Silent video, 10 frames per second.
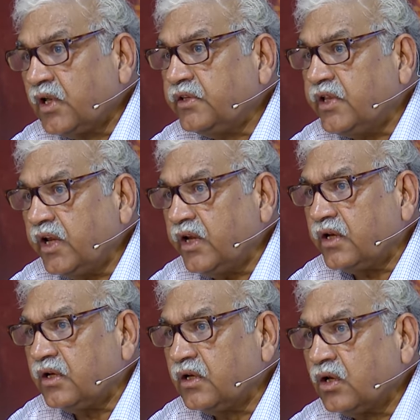they,
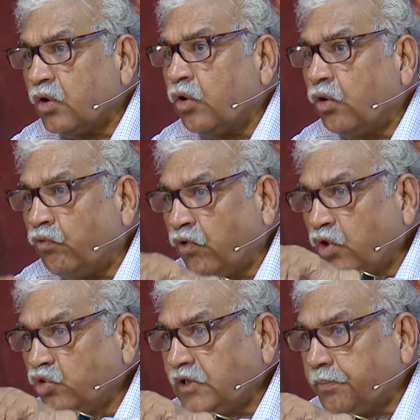
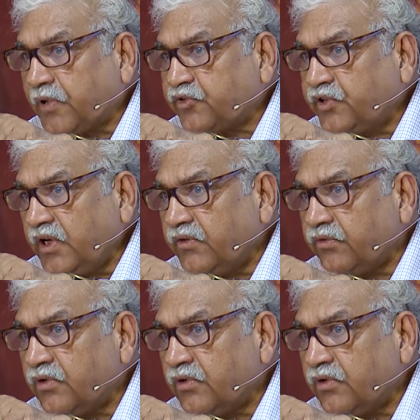what do they perceive?